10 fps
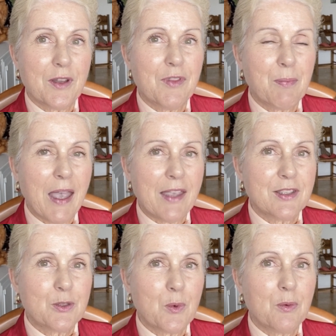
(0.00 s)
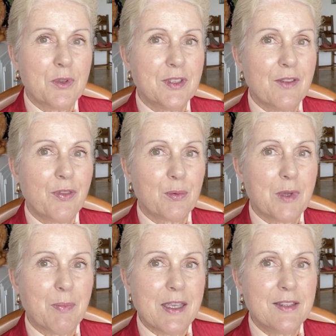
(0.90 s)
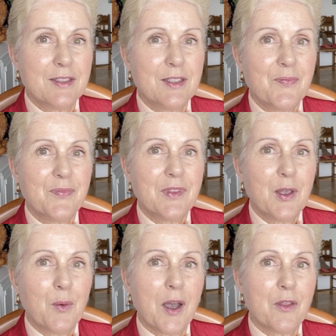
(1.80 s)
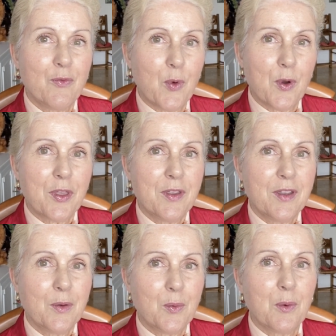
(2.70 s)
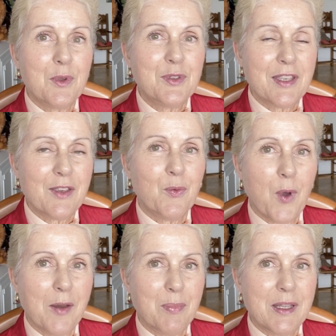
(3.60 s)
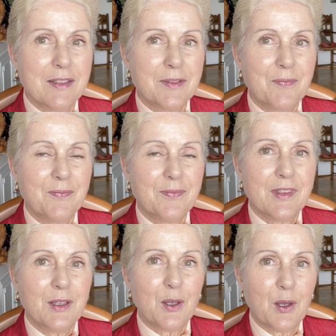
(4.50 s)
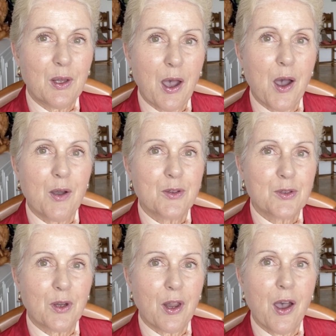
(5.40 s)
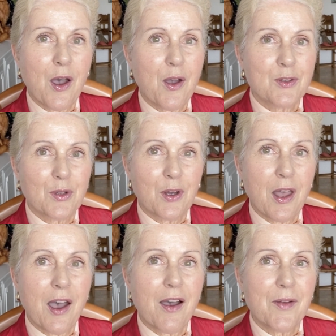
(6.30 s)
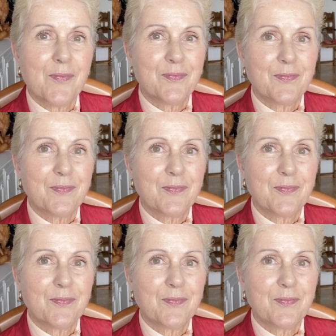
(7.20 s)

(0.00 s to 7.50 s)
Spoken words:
of the passage will receive 3 beats, while the fourth will receive 1 beat. Long, short, long, short, long.